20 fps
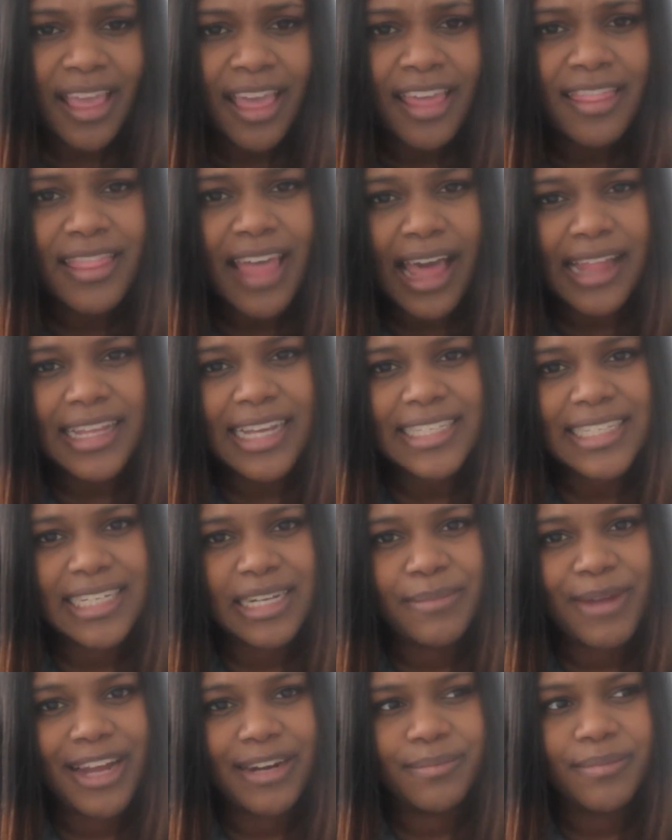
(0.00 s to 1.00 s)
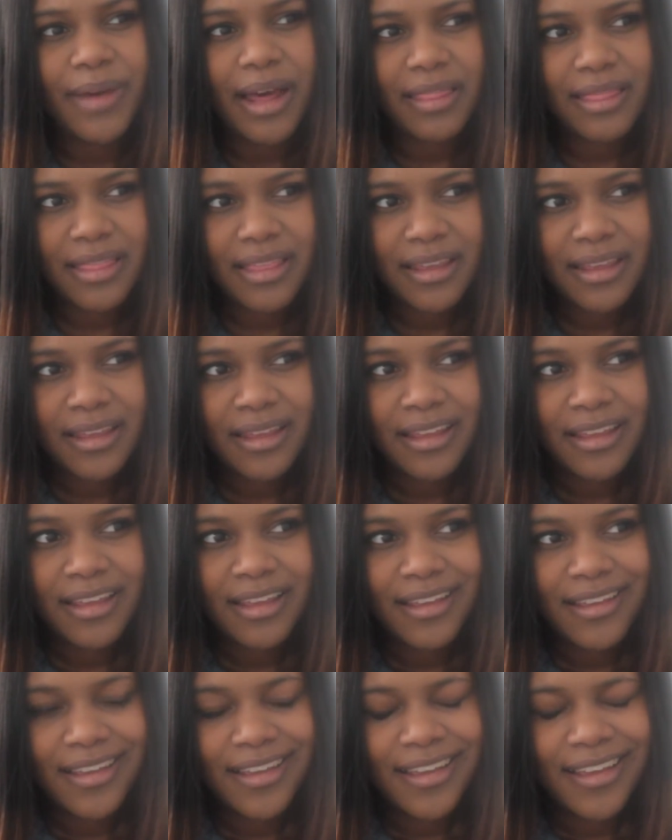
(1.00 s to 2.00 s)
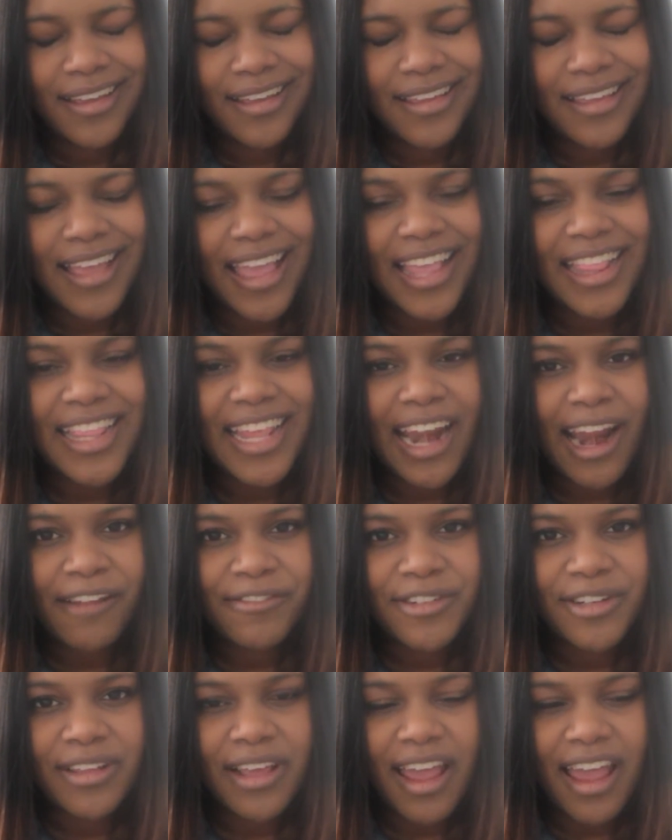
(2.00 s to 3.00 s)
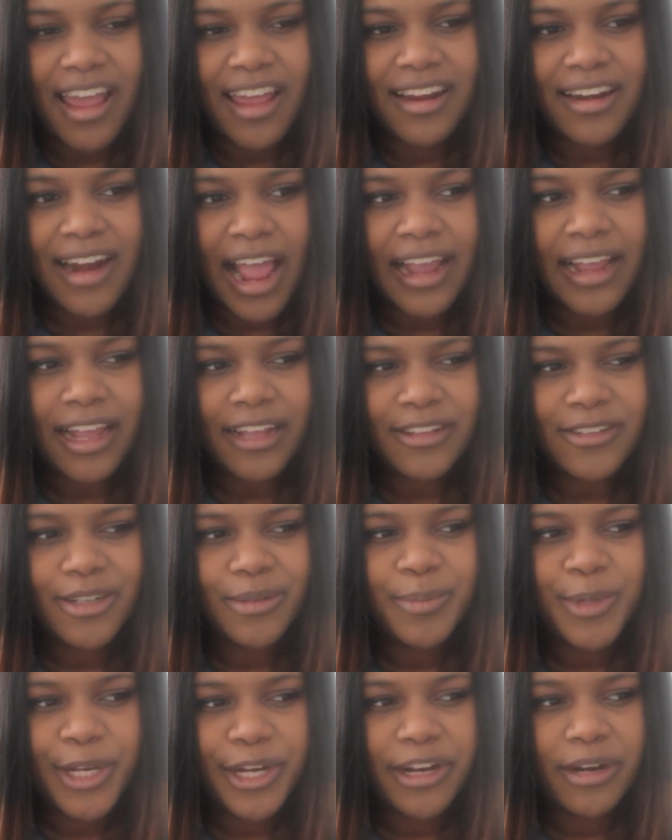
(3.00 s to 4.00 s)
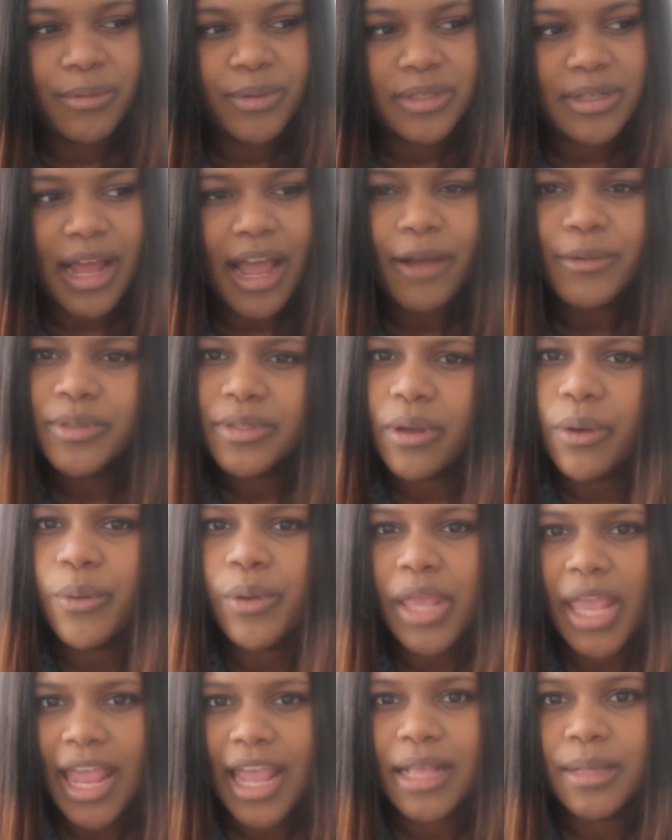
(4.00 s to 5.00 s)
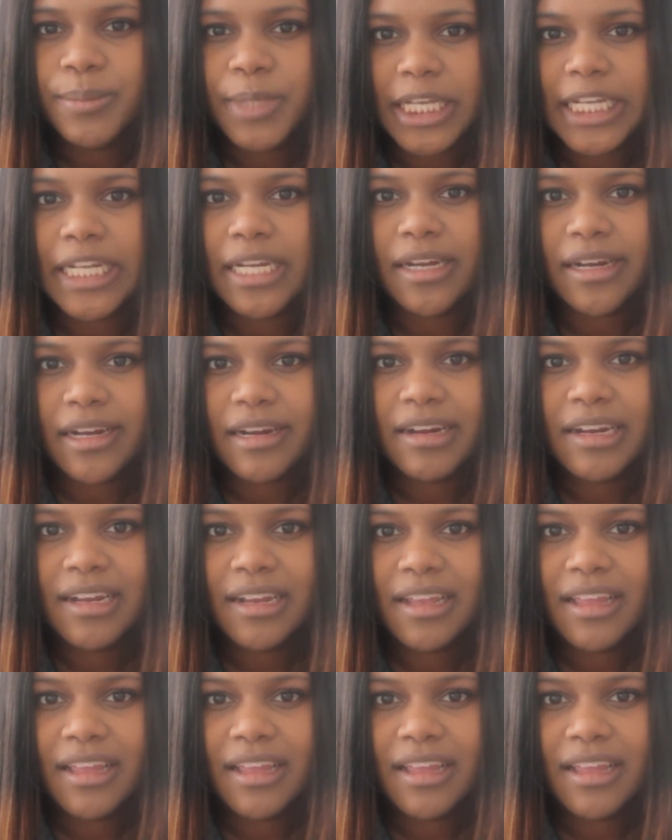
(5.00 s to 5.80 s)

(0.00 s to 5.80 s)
And that lasted about a month. And then after that, I got to a period where I was okay being here.